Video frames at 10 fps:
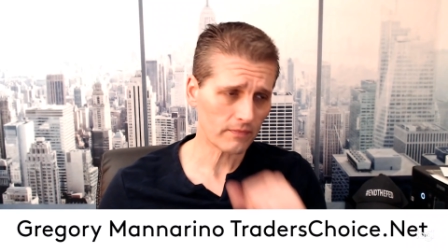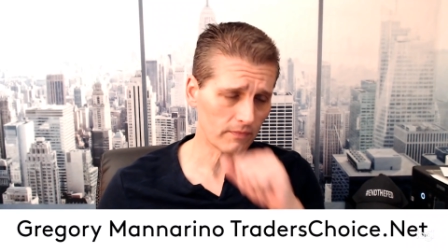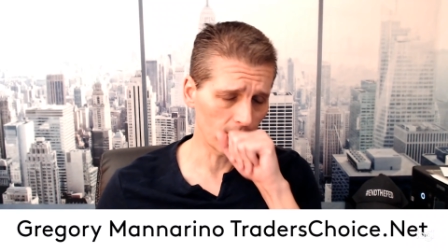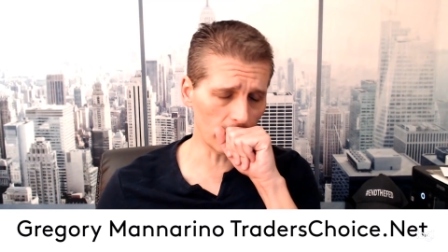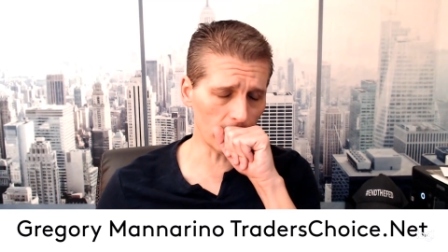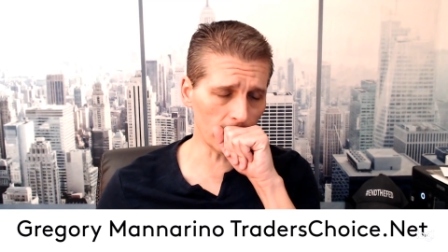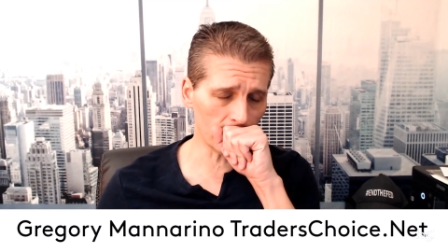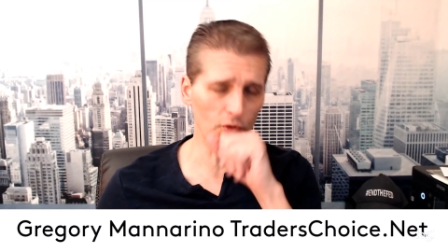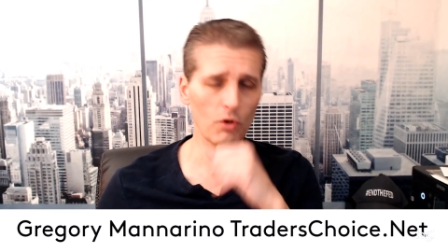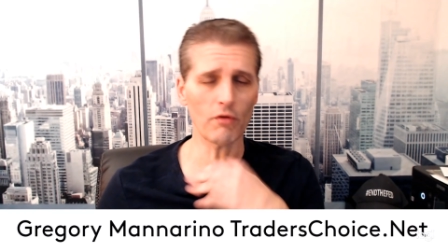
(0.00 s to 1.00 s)
you
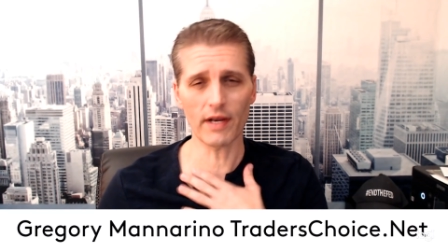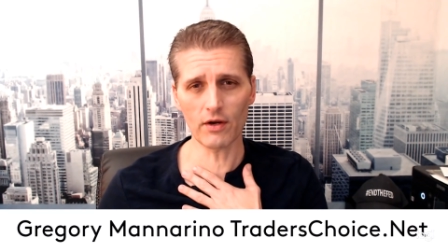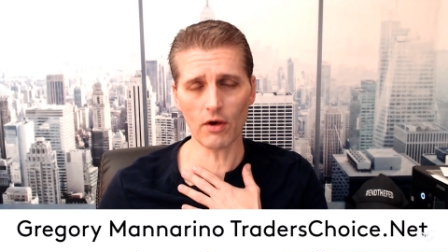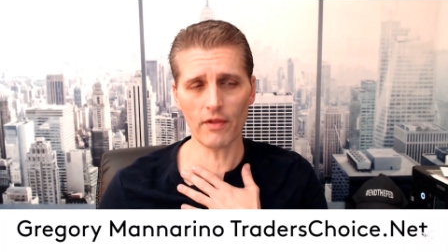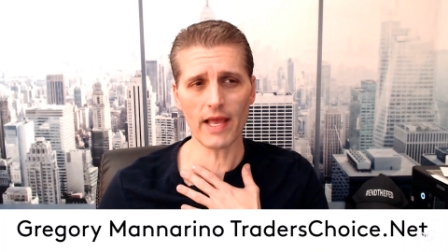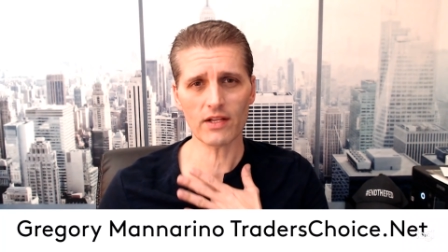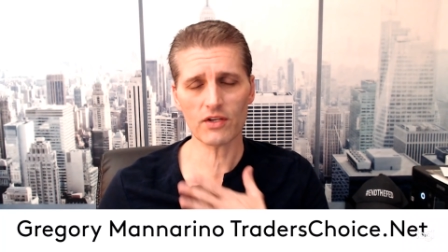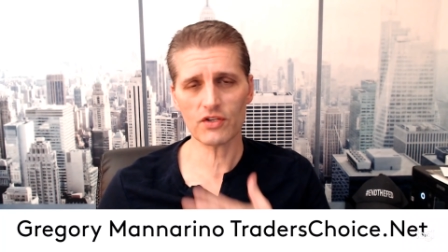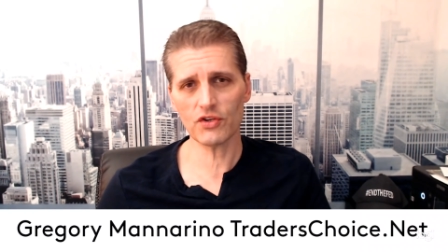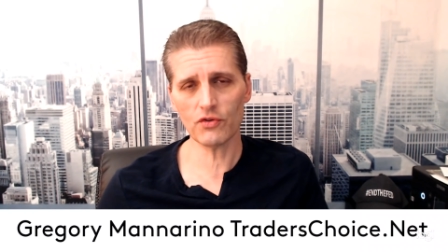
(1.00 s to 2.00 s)
already know that.
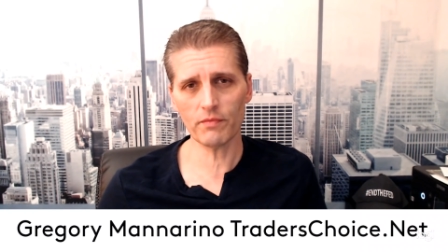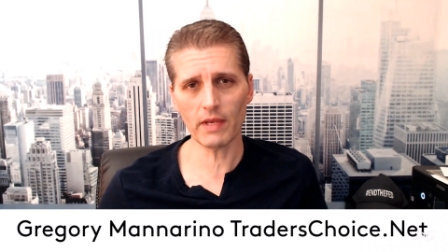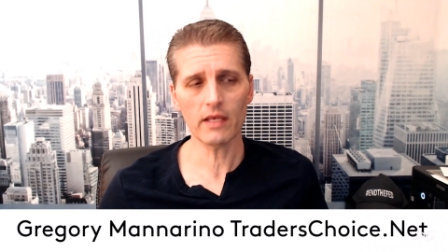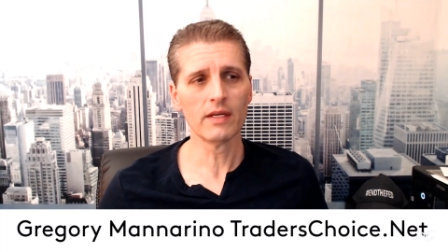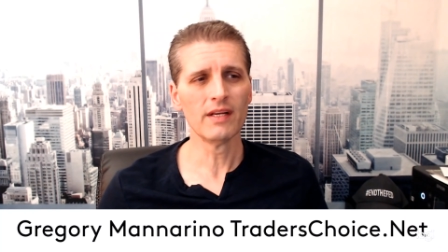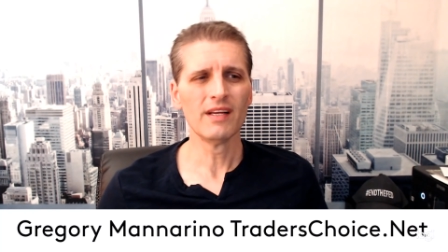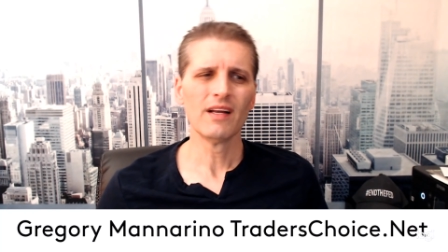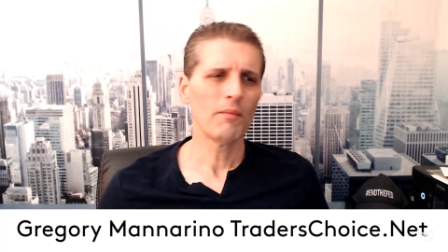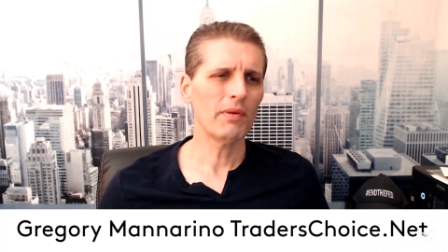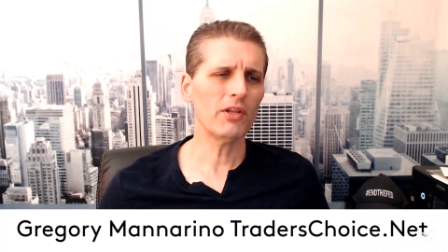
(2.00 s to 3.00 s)
Excuse me. But
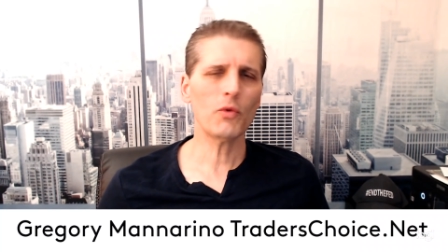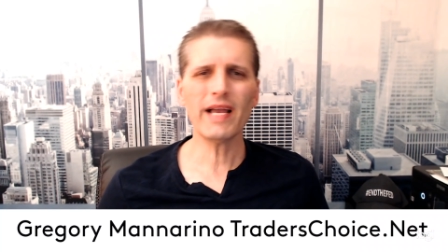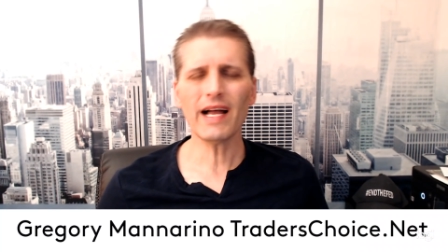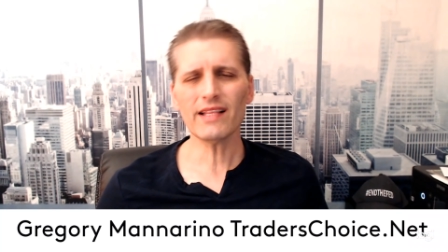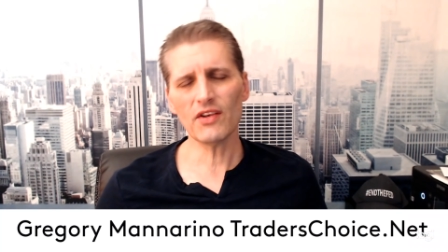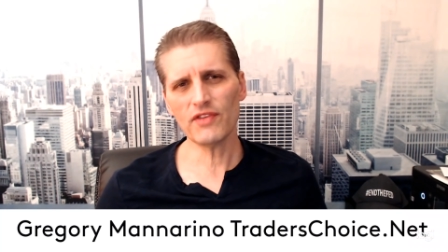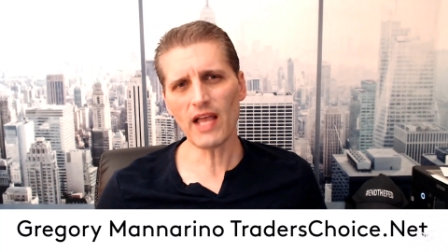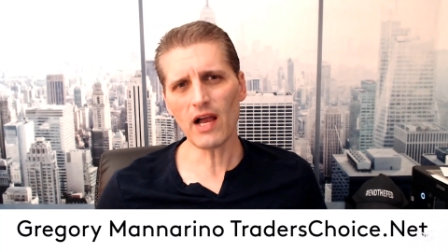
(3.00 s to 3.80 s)
look, we got this down.